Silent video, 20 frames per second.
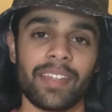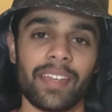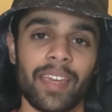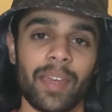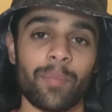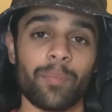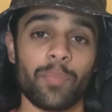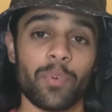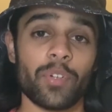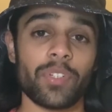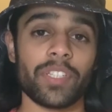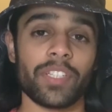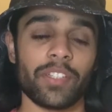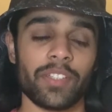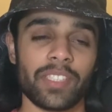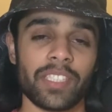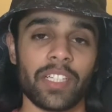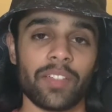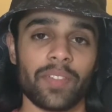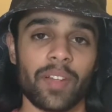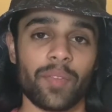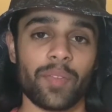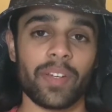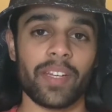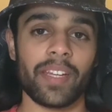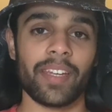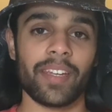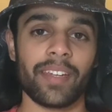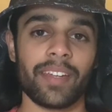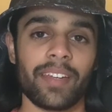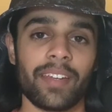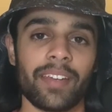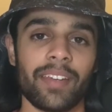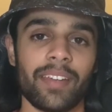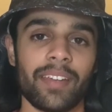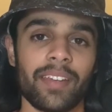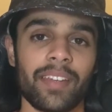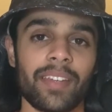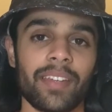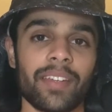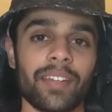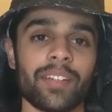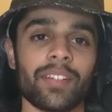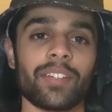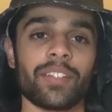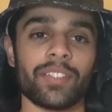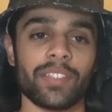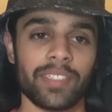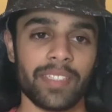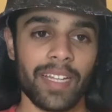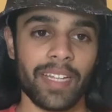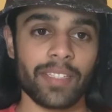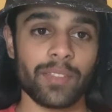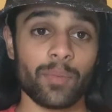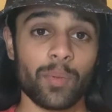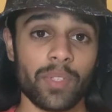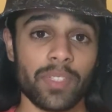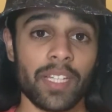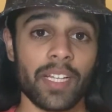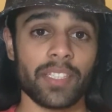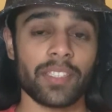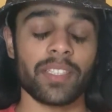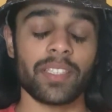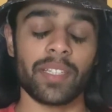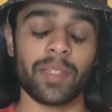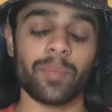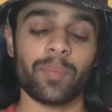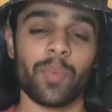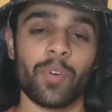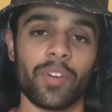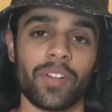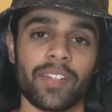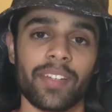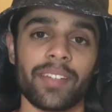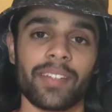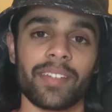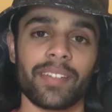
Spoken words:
and pushing yourself every day, because that's what's actually important.